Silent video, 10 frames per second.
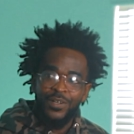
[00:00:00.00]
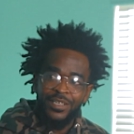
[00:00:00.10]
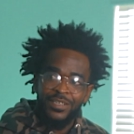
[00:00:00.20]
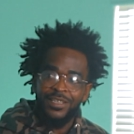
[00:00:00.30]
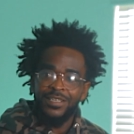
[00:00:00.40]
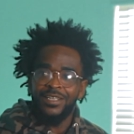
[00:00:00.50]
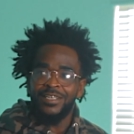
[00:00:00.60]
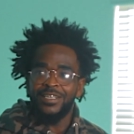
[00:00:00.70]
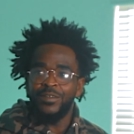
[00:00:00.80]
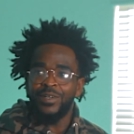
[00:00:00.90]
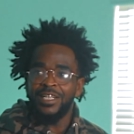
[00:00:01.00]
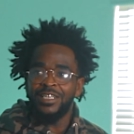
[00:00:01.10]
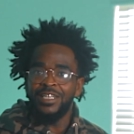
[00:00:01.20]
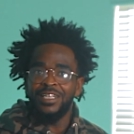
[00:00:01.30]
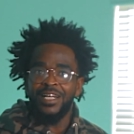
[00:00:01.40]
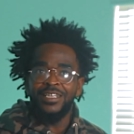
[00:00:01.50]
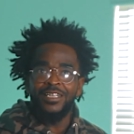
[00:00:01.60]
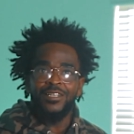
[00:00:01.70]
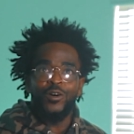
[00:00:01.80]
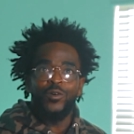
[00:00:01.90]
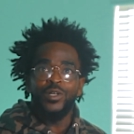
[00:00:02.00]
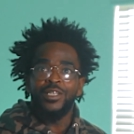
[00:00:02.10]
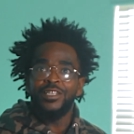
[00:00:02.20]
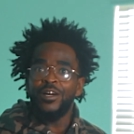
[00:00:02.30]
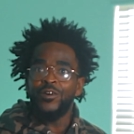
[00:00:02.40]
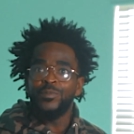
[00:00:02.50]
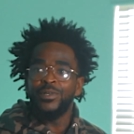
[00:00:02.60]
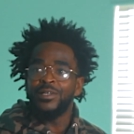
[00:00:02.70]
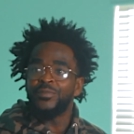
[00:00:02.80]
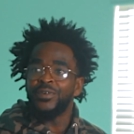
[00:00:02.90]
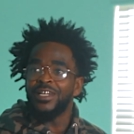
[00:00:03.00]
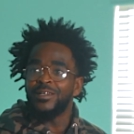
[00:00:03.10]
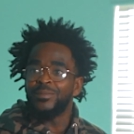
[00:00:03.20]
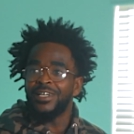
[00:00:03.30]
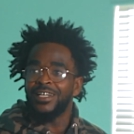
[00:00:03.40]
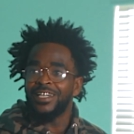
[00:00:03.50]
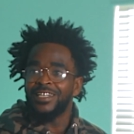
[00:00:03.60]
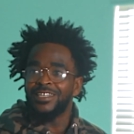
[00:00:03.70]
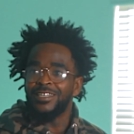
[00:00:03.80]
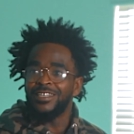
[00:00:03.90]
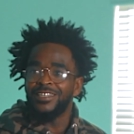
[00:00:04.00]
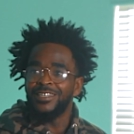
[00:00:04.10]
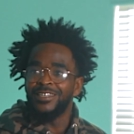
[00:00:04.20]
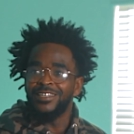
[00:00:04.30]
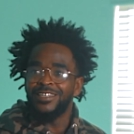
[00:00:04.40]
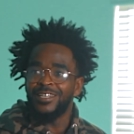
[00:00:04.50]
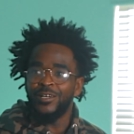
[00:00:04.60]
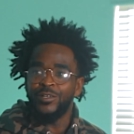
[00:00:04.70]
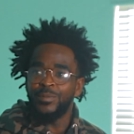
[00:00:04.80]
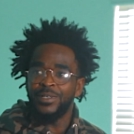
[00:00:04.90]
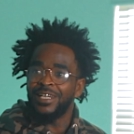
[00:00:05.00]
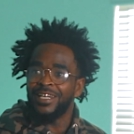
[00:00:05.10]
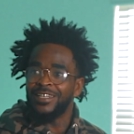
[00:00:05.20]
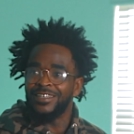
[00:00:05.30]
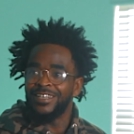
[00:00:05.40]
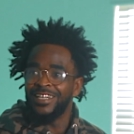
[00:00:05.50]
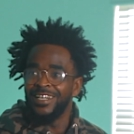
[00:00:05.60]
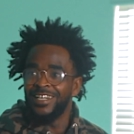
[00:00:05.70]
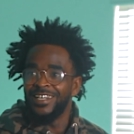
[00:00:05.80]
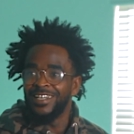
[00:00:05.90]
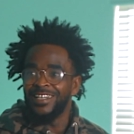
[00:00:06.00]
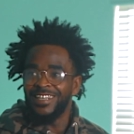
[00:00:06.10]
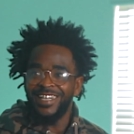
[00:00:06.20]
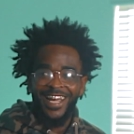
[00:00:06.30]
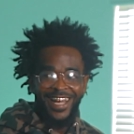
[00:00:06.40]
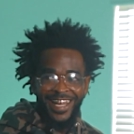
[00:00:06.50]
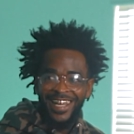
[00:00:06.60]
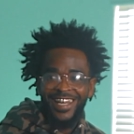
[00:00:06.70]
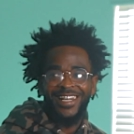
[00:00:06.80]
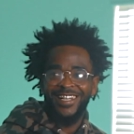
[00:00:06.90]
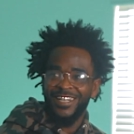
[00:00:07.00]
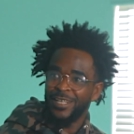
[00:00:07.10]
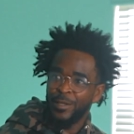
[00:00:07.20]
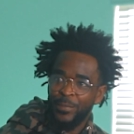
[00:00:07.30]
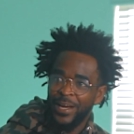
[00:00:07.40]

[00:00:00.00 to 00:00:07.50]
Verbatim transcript: poetry to her and stuff. Like she like she's always she always been a fan of mine. Like she she she always been like the yeah the